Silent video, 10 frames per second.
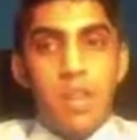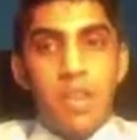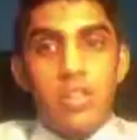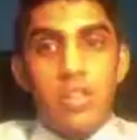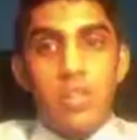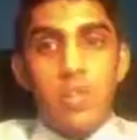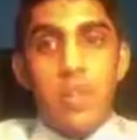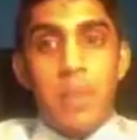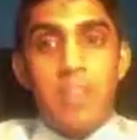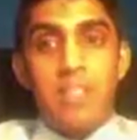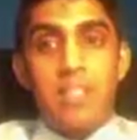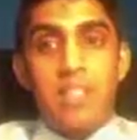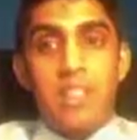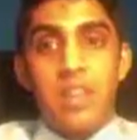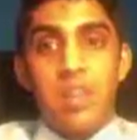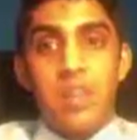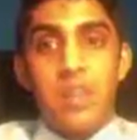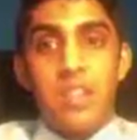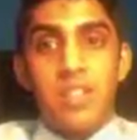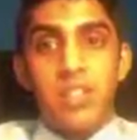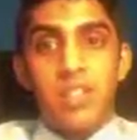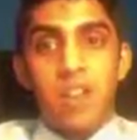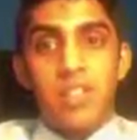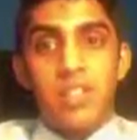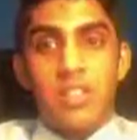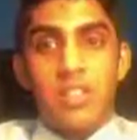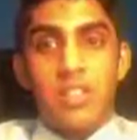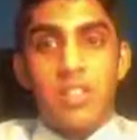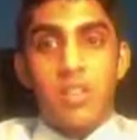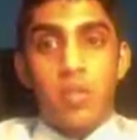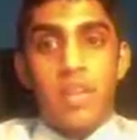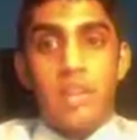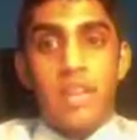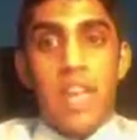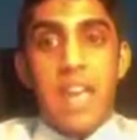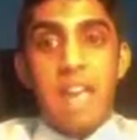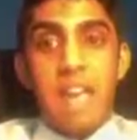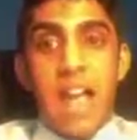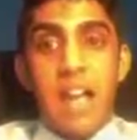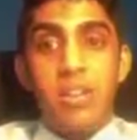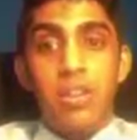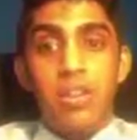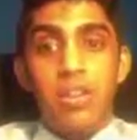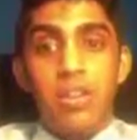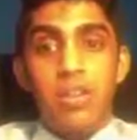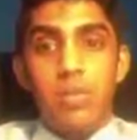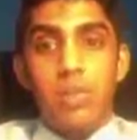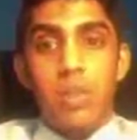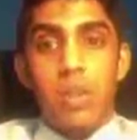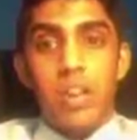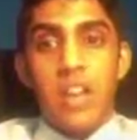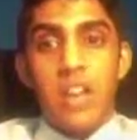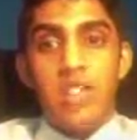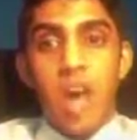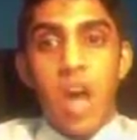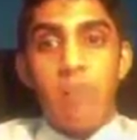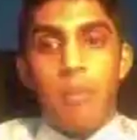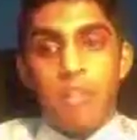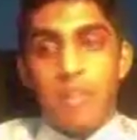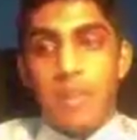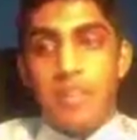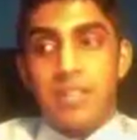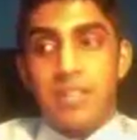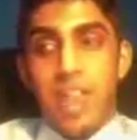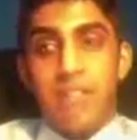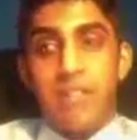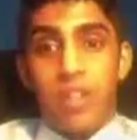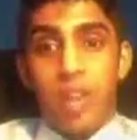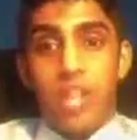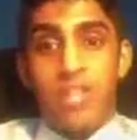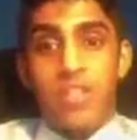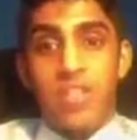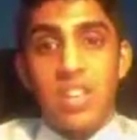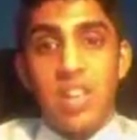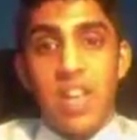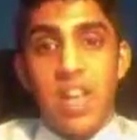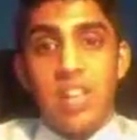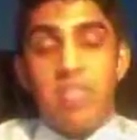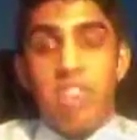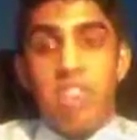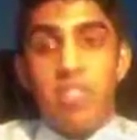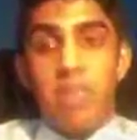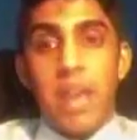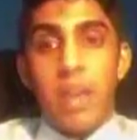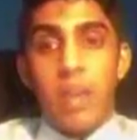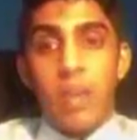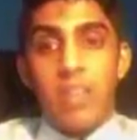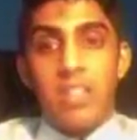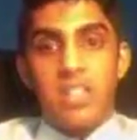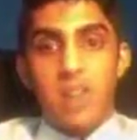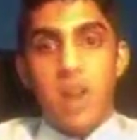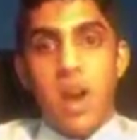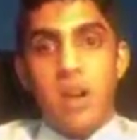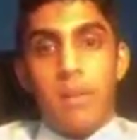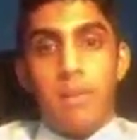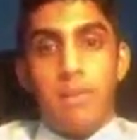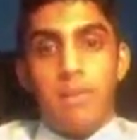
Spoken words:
So, basically, the affirmative constructive is going to be a value at the top, which is basically a philosophy, then your main points at the bottom.